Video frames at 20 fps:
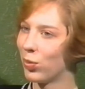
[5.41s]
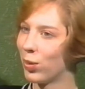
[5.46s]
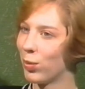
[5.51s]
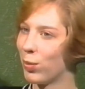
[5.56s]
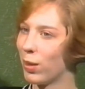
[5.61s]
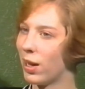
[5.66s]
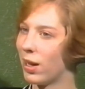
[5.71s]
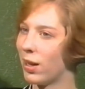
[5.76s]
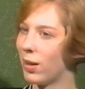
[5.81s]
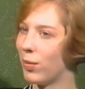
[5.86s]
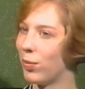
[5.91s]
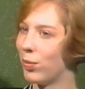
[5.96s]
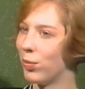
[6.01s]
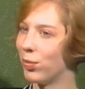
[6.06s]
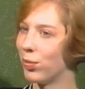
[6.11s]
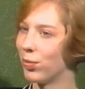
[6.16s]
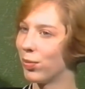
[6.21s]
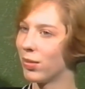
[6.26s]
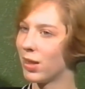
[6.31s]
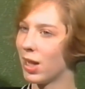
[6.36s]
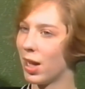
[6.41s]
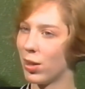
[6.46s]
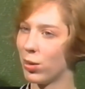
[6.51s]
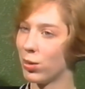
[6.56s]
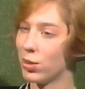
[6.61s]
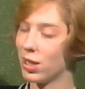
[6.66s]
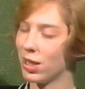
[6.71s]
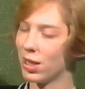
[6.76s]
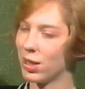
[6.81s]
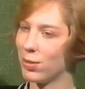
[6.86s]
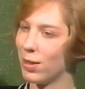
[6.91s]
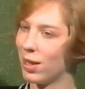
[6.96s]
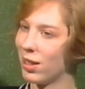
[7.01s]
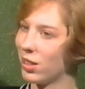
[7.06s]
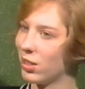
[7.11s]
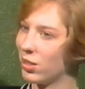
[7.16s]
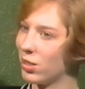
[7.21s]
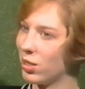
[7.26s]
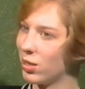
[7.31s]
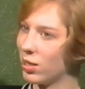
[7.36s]
my um, Dad always asks
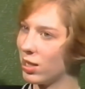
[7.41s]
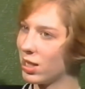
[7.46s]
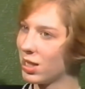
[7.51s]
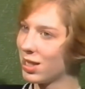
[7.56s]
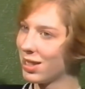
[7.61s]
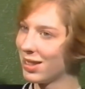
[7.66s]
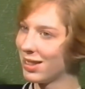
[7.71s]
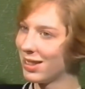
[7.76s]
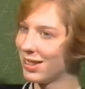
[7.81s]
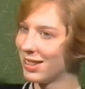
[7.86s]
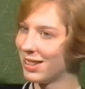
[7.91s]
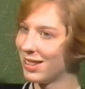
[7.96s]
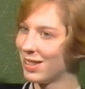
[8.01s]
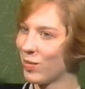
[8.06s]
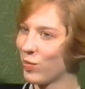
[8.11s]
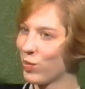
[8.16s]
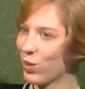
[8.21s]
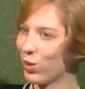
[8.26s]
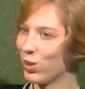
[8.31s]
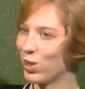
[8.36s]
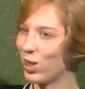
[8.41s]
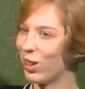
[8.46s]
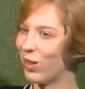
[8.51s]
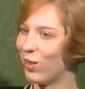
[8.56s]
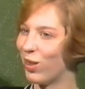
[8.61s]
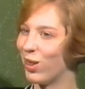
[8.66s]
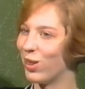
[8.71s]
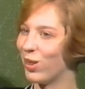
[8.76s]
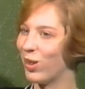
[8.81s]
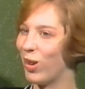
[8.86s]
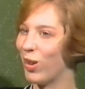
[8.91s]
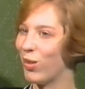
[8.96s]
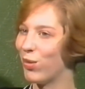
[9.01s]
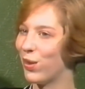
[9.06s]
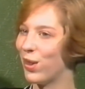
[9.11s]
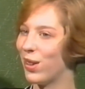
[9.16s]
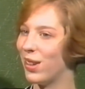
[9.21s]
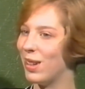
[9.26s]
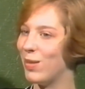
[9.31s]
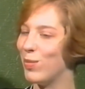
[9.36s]
Matthew to do it, which I find quite
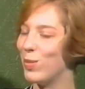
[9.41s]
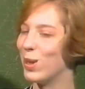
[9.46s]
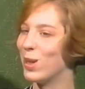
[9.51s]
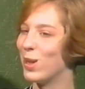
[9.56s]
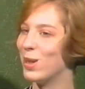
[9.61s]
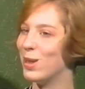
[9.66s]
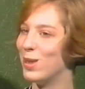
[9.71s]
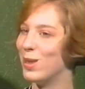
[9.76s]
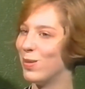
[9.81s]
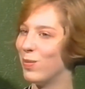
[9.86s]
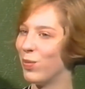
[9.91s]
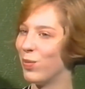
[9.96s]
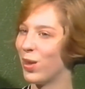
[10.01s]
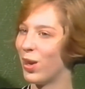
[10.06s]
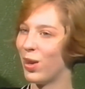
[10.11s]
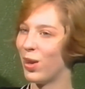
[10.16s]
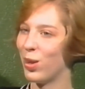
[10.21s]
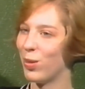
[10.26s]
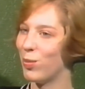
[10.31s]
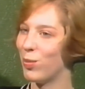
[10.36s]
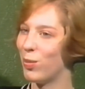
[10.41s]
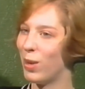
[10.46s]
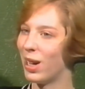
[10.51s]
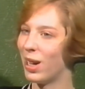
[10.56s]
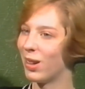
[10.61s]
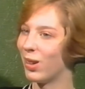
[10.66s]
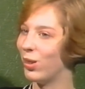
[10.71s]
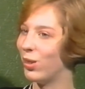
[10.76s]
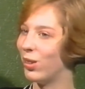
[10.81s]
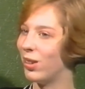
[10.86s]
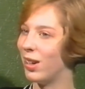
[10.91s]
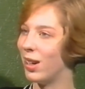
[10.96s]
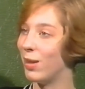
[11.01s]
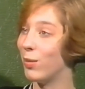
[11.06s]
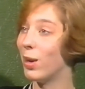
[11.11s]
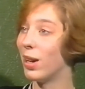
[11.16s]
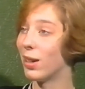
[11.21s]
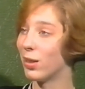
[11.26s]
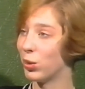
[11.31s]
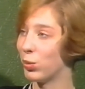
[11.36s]
funny because either Michael or I,
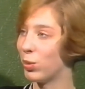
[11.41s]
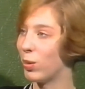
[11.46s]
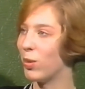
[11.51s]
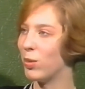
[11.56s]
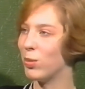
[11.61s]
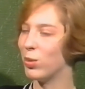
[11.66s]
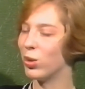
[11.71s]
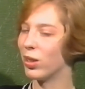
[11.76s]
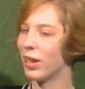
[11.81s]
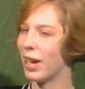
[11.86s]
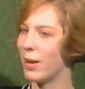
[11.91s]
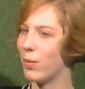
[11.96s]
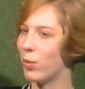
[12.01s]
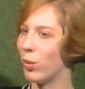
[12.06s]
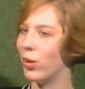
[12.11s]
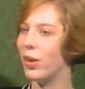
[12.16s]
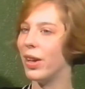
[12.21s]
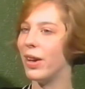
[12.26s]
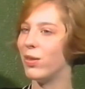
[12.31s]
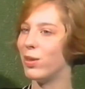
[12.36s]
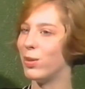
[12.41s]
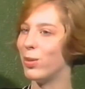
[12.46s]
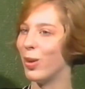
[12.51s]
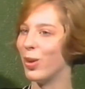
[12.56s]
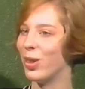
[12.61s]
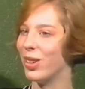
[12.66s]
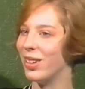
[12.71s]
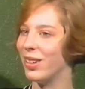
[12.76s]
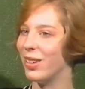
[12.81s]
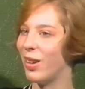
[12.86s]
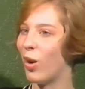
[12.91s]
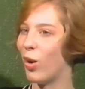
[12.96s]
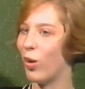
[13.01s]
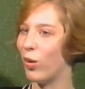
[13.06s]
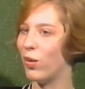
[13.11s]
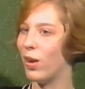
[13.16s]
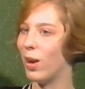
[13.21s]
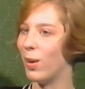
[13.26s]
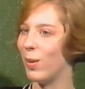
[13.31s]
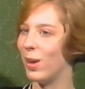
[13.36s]
Michael's probably more capable than everybody in the whole
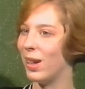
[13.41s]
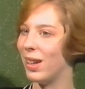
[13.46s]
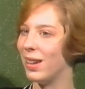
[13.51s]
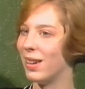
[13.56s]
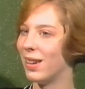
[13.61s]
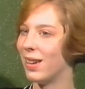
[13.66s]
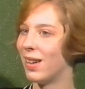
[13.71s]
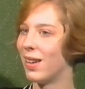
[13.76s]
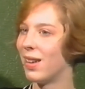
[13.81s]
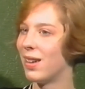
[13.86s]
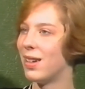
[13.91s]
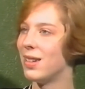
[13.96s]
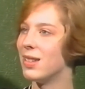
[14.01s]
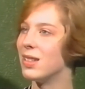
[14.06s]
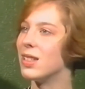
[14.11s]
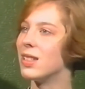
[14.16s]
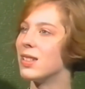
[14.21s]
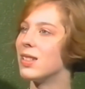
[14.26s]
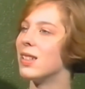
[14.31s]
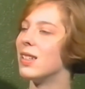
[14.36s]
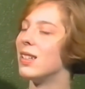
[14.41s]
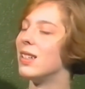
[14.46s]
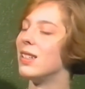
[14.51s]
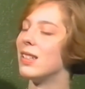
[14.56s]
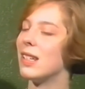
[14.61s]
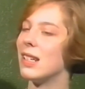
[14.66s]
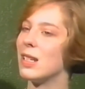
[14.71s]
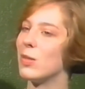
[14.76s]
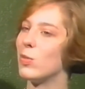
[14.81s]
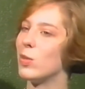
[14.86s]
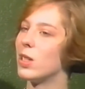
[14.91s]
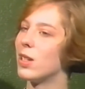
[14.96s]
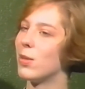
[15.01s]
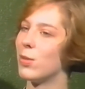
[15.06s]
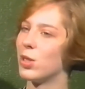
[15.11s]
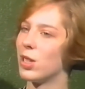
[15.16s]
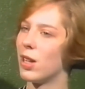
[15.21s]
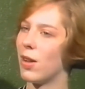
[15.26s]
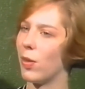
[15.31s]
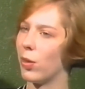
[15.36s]
family. It's just that he tends to be so
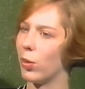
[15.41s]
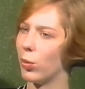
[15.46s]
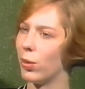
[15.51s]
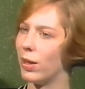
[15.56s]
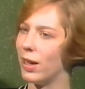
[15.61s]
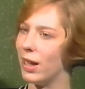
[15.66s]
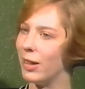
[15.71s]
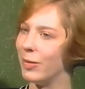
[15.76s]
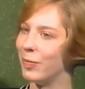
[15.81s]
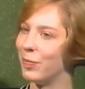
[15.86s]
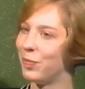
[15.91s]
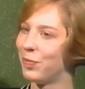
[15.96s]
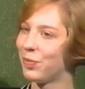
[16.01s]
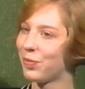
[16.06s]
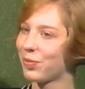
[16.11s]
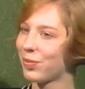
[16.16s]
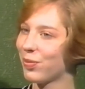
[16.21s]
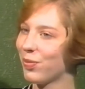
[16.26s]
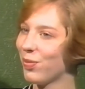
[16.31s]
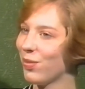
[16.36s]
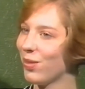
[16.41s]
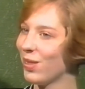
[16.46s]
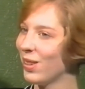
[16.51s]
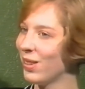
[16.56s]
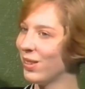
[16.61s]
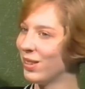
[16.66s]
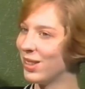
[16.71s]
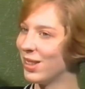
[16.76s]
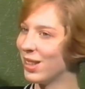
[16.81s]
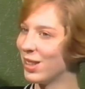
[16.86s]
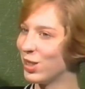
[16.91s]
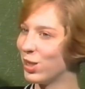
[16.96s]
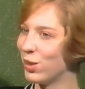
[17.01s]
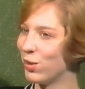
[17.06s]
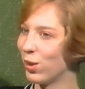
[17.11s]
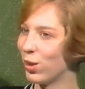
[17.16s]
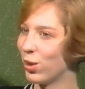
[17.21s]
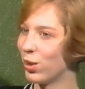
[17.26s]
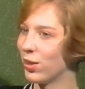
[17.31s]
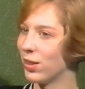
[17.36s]
much out of the way. He's actually
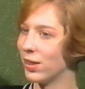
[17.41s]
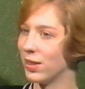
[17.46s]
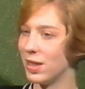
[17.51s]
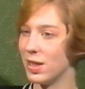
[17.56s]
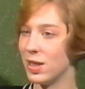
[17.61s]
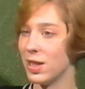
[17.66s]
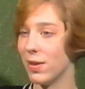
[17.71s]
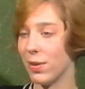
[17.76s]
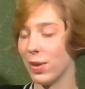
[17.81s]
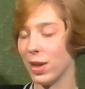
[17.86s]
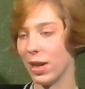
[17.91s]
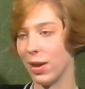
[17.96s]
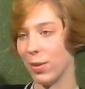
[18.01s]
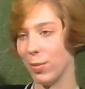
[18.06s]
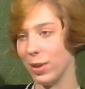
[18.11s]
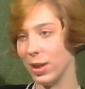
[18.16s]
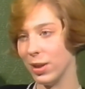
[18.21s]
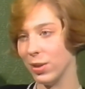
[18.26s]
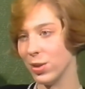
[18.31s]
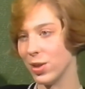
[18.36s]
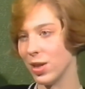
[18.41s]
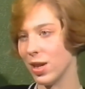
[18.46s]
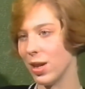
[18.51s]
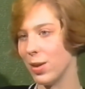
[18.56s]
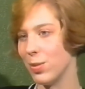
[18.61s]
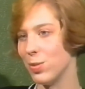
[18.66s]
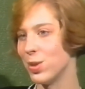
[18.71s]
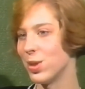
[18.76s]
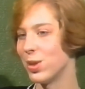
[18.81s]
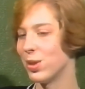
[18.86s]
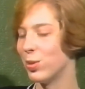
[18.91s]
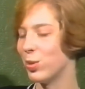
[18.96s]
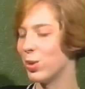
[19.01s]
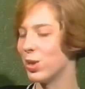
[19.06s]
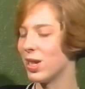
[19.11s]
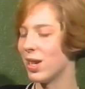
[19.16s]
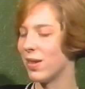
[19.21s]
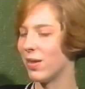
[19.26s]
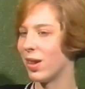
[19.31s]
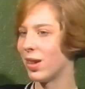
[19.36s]
forgotten because he's never there at meal times or
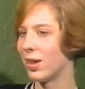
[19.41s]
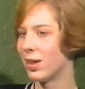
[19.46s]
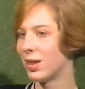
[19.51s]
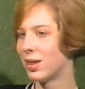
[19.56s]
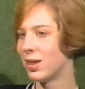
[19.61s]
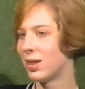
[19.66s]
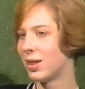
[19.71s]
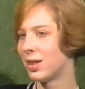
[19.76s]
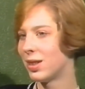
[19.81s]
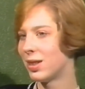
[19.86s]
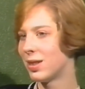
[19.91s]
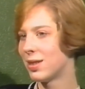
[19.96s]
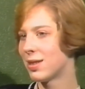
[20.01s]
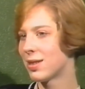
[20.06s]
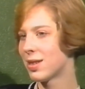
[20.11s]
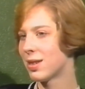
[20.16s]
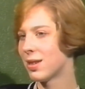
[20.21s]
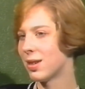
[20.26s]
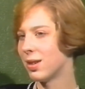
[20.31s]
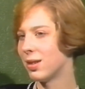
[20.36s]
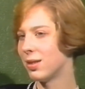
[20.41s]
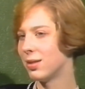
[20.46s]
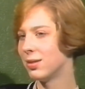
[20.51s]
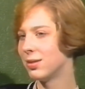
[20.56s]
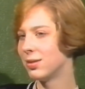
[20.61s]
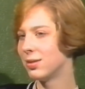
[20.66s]
whatever. So